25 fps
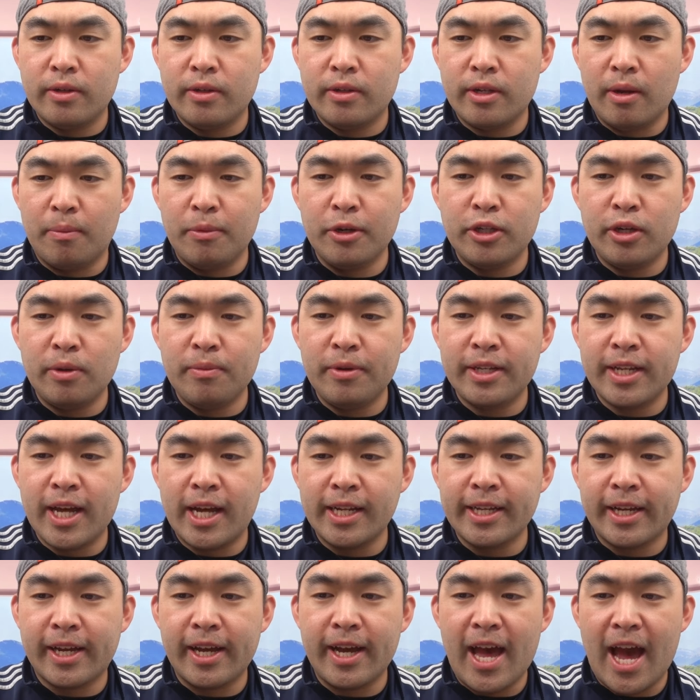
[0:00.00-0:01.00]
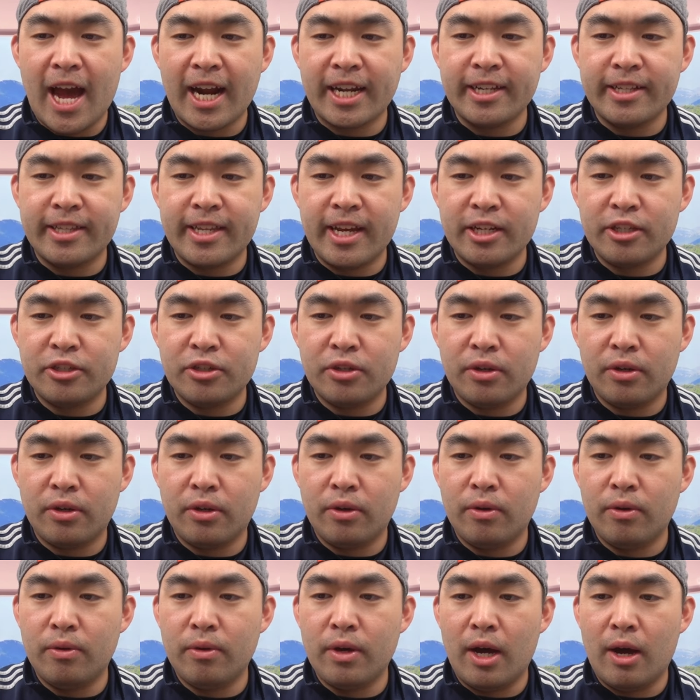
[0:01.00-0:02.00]
So I'm assuming that's like an
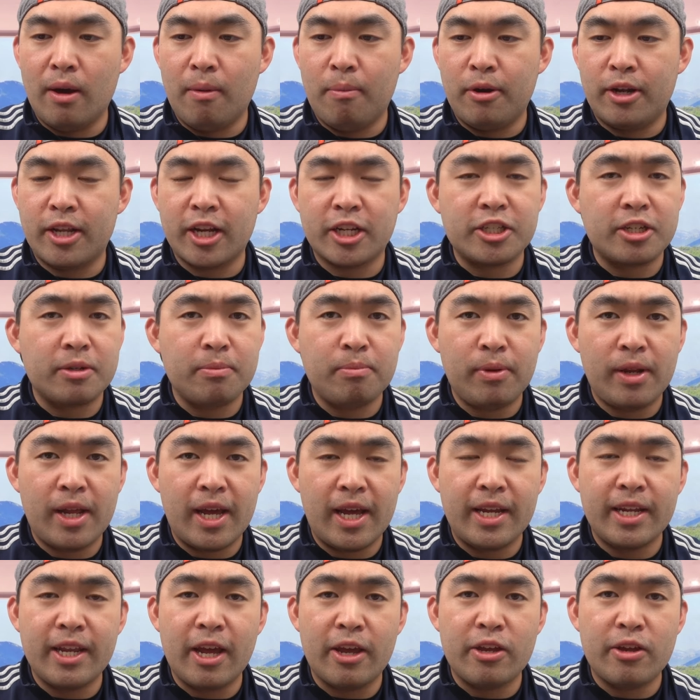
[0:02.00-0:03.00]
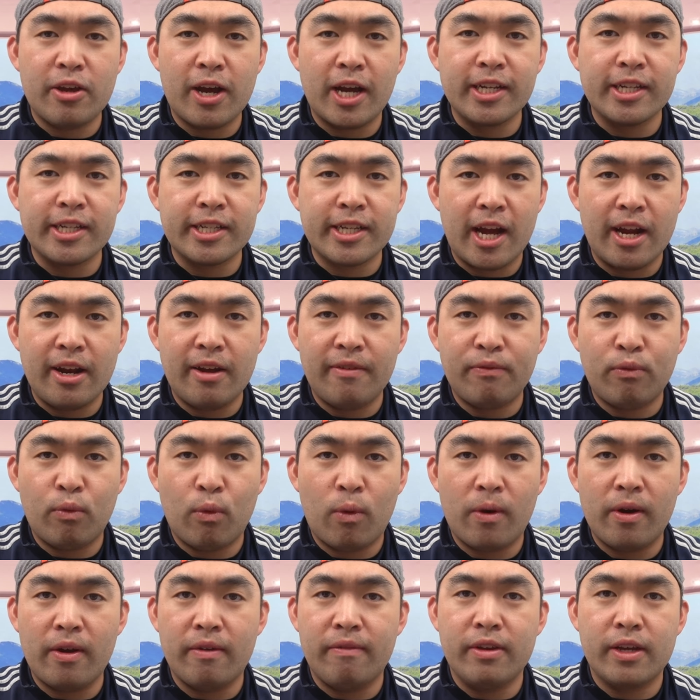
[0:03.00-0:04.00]
accidental uh, protection plan that you guys can sign up
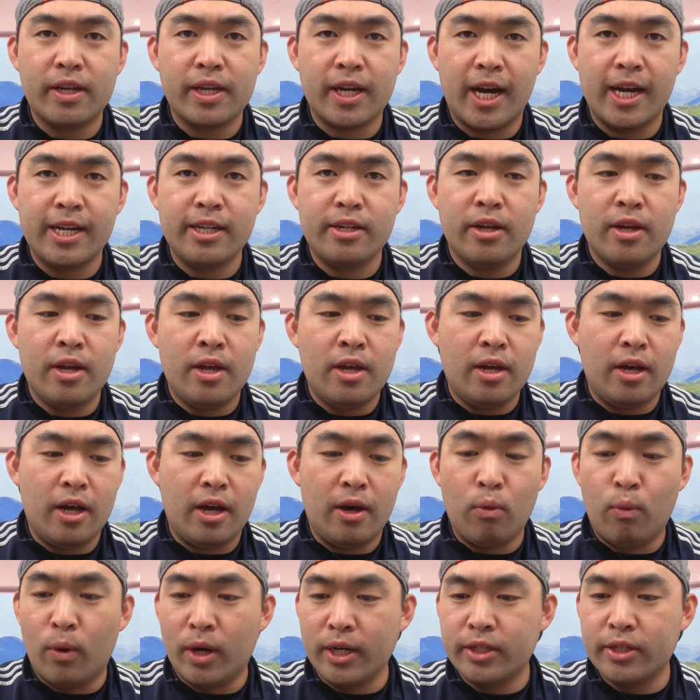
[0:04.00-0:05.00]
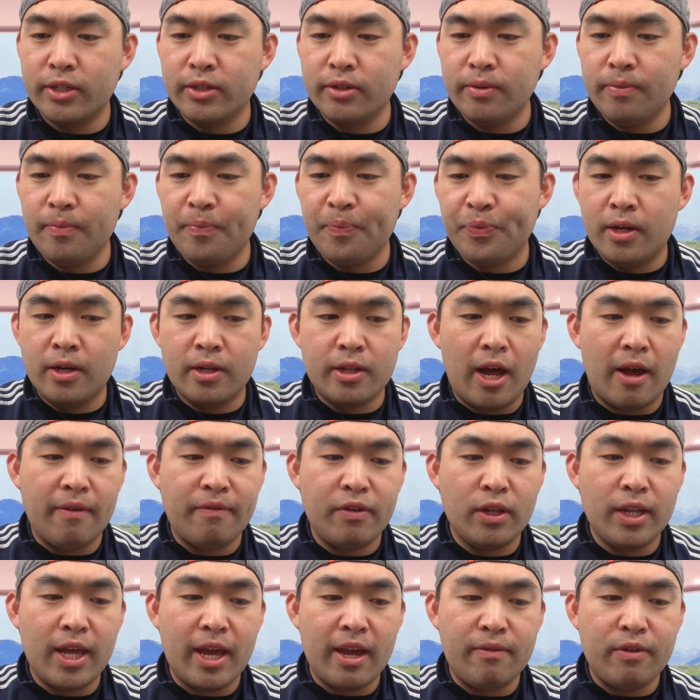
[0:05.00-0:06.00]
for if you guys uh, want to. So I
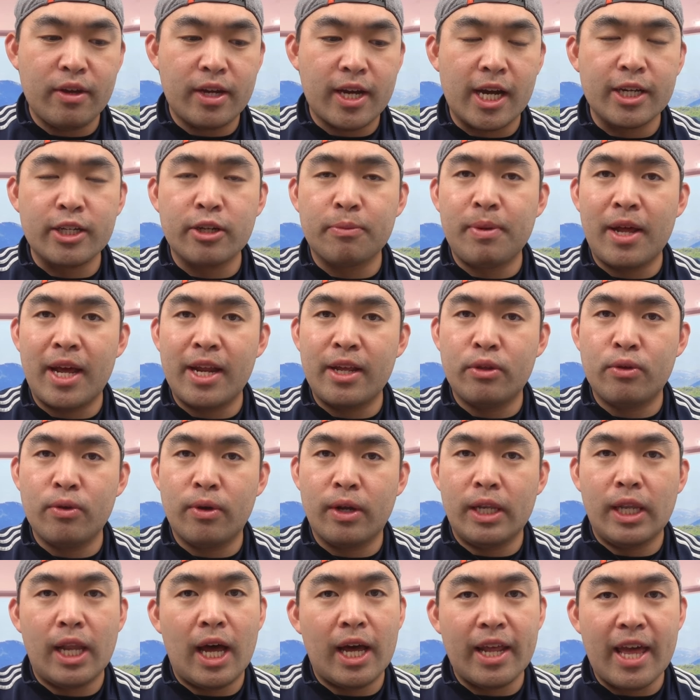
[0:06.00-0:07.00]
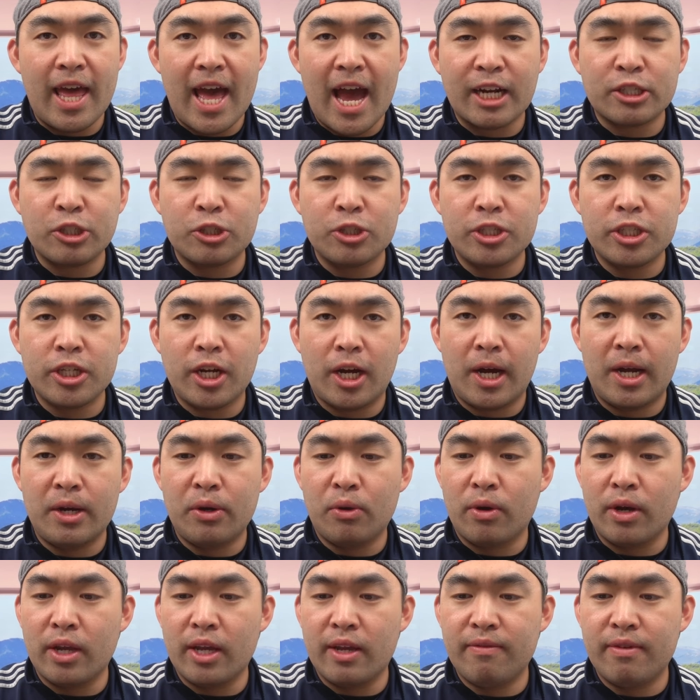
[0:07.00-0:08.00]
feel like if you guys are planning to do a lot of action shot
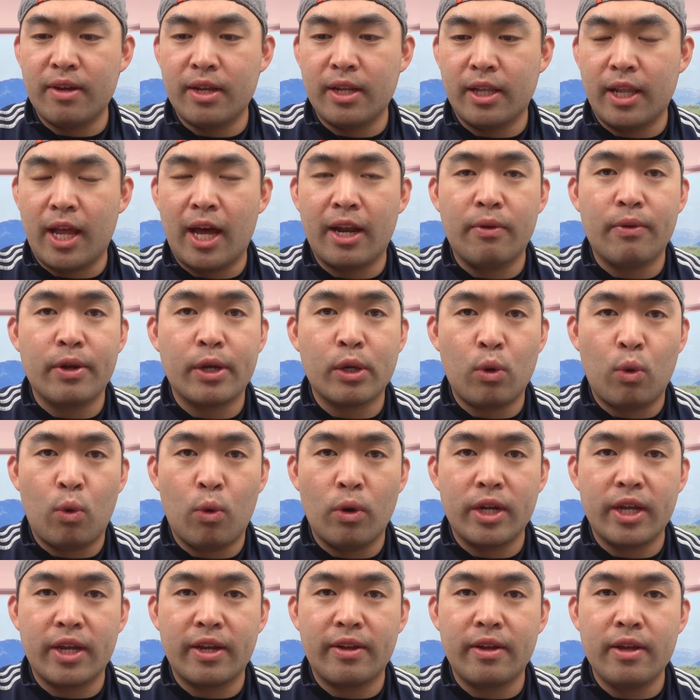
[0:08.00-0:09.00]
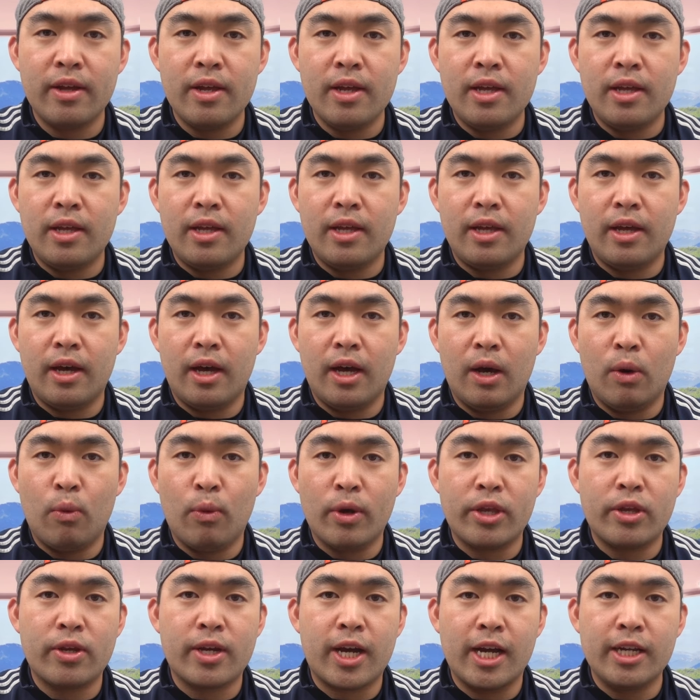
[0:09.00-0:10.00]
or even a lot of recording, uh, when
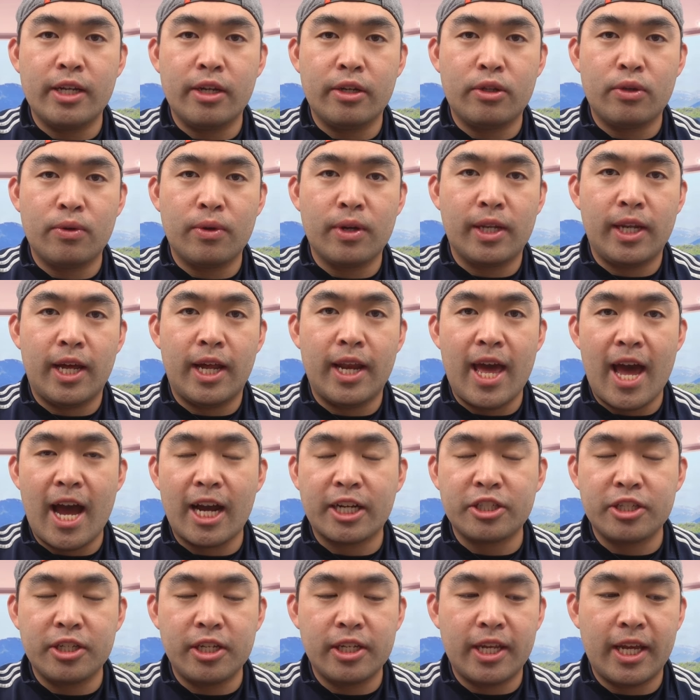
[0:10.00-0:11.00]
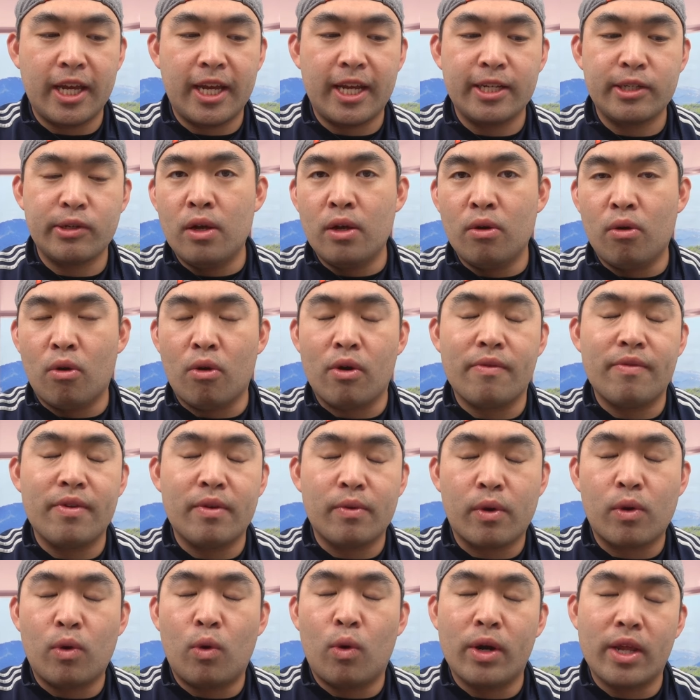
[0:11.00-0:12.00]
you guys are doing a lot of action things or even
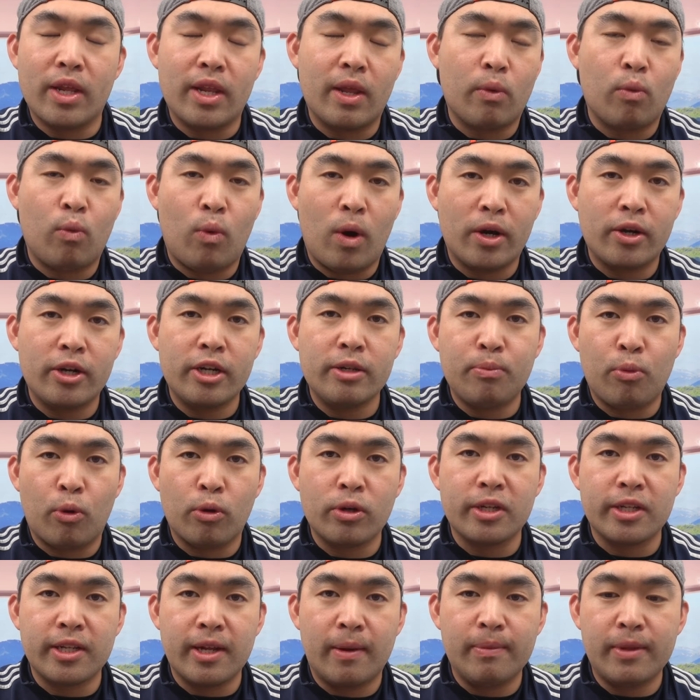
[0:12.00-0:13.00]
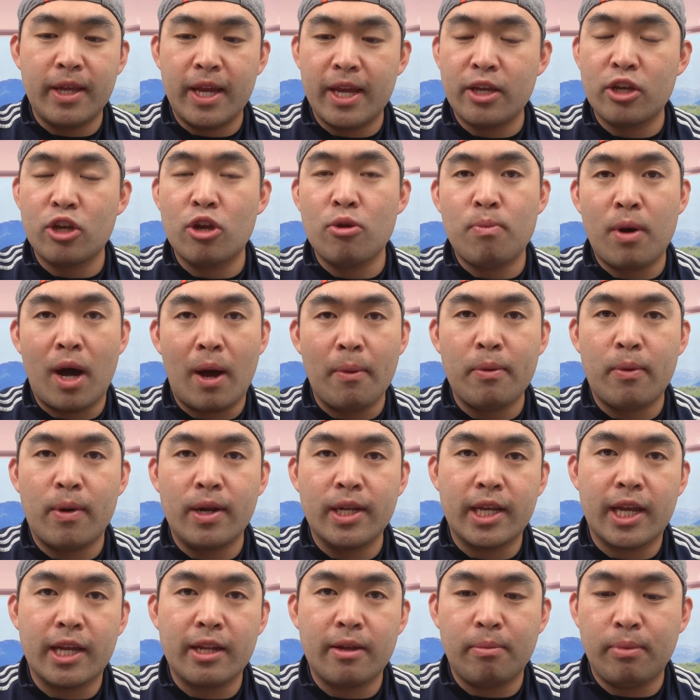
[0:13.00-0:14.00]
recording like water sports or something, you probably want
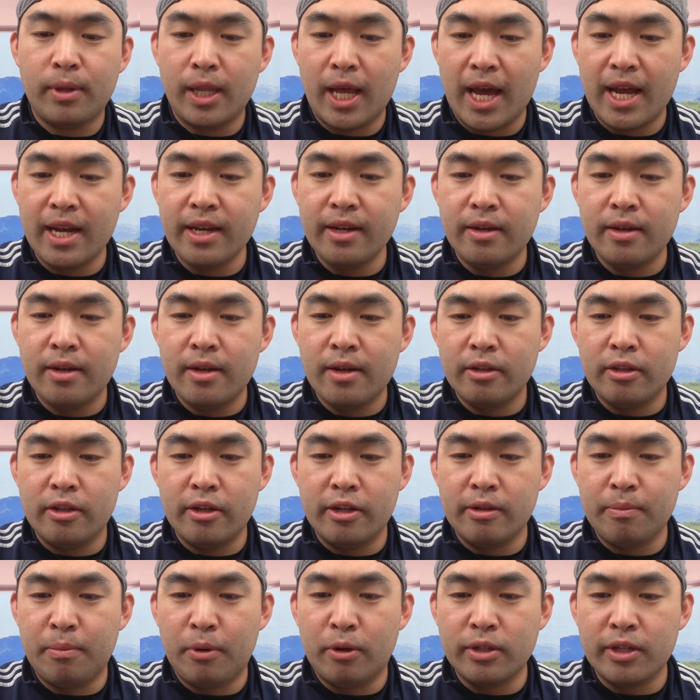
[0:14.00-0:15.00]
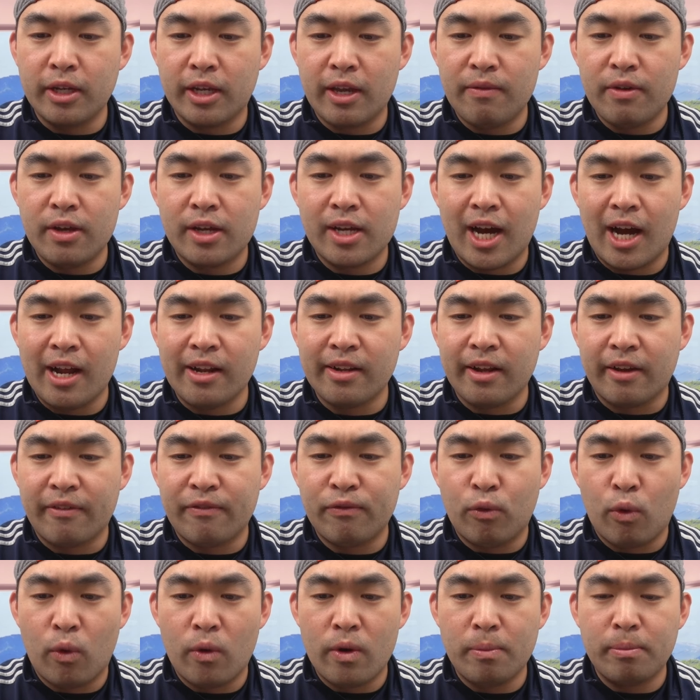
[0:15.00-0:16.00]
to get the plan. They're supposed to give you guys like
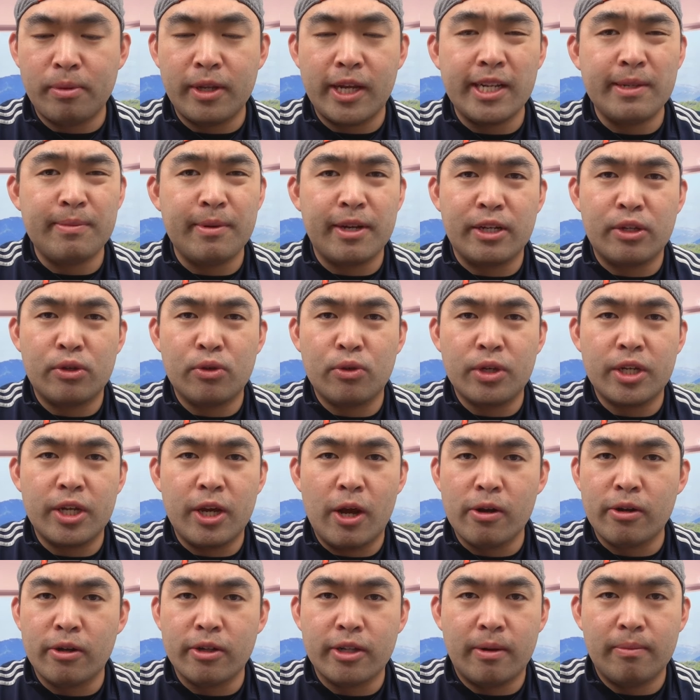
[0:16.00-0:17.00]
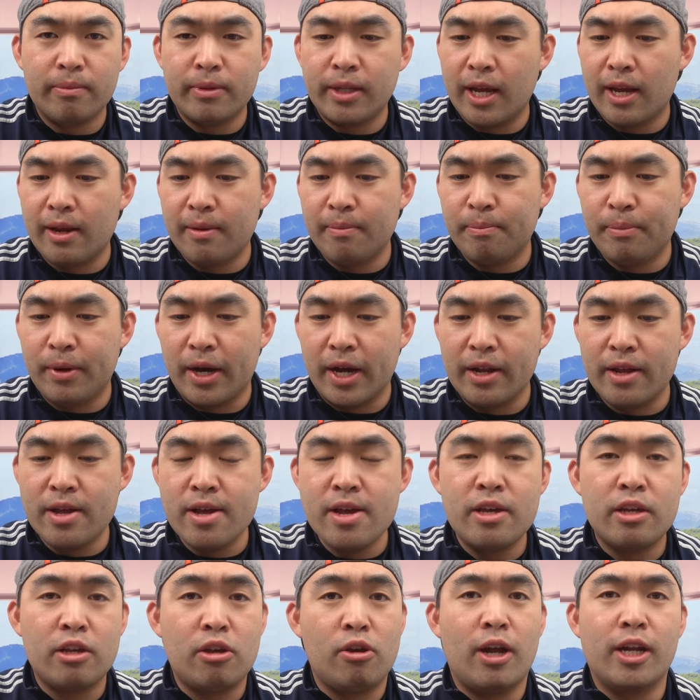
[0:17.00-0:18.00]
four replacement in two years or something, but
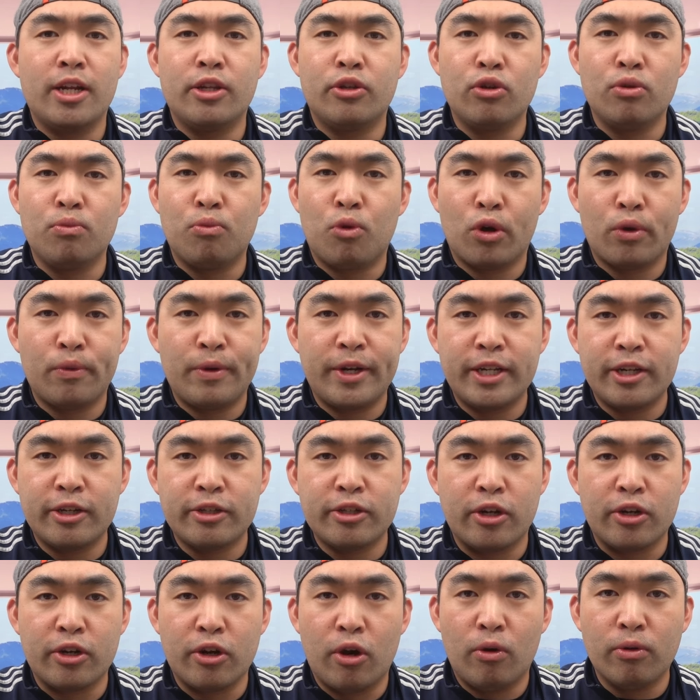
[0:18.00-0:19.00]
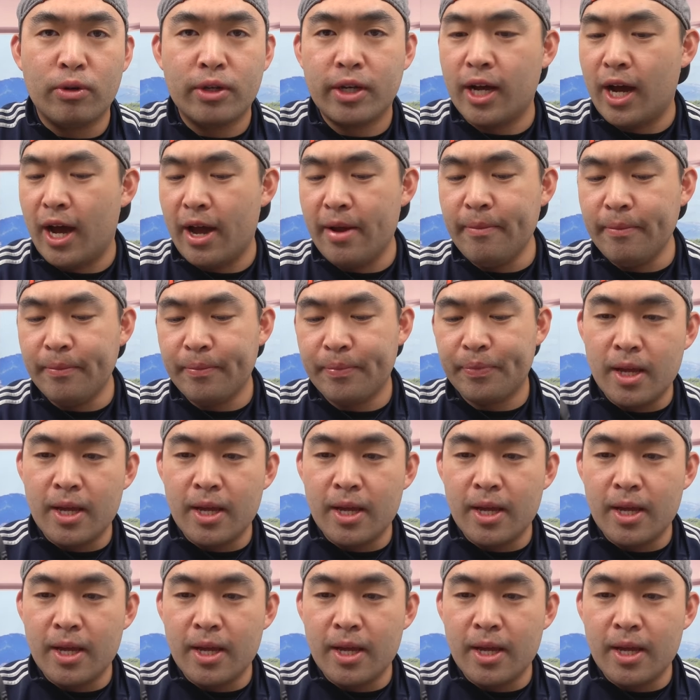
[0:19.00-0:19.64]
you guys can do more research on your own time.